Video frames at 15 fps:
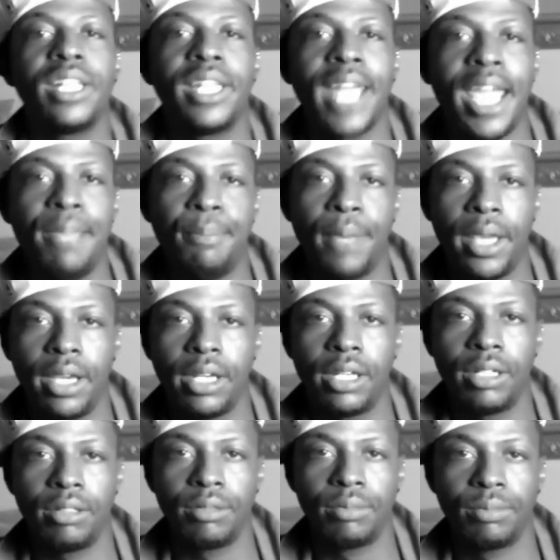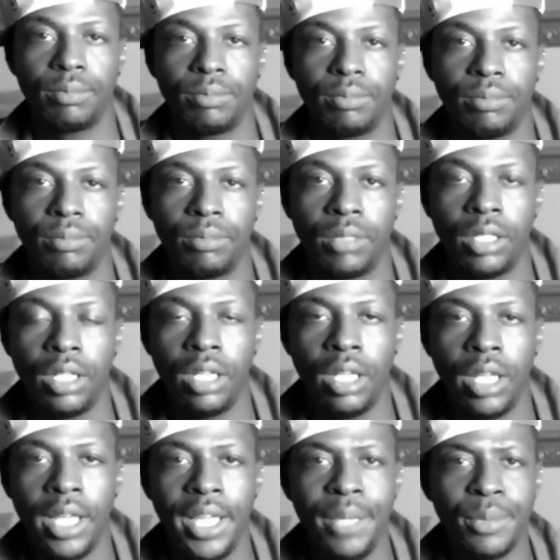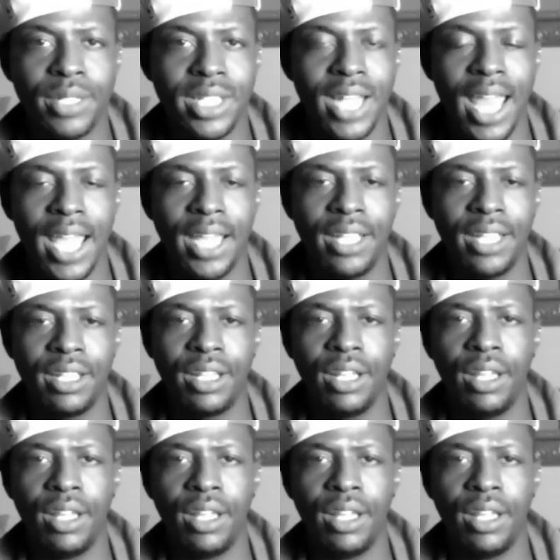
nightmare. He was like,